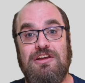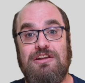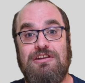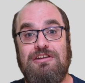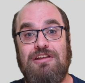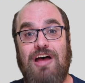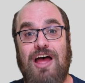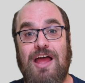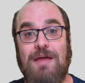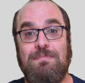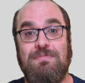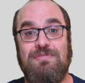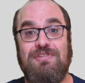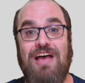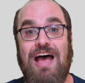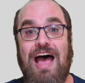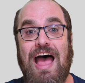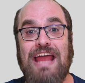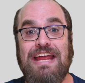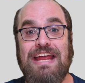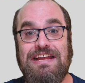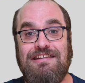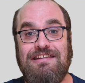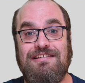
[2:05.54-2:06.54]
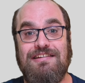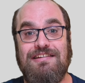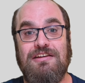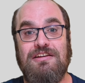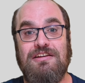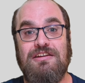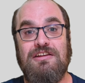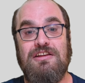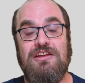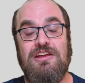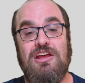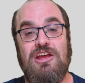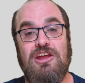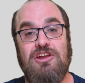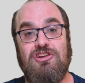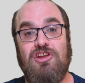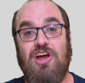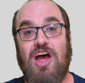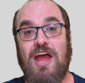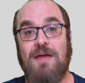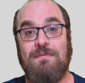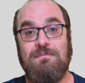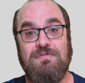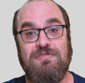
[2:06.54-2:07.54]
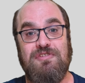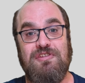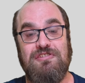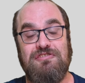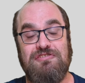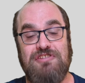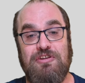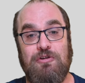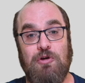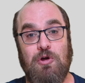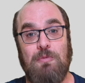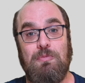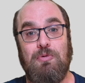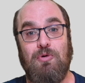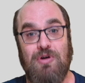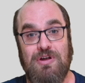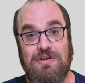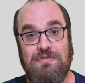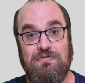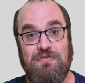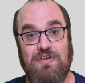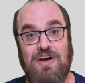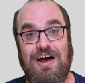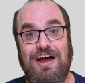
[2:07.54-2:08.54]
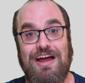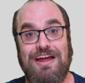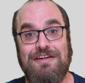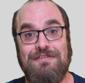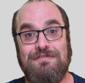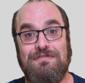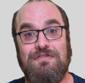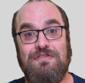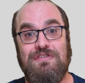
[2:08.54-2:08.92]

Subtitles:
times height times 0.5.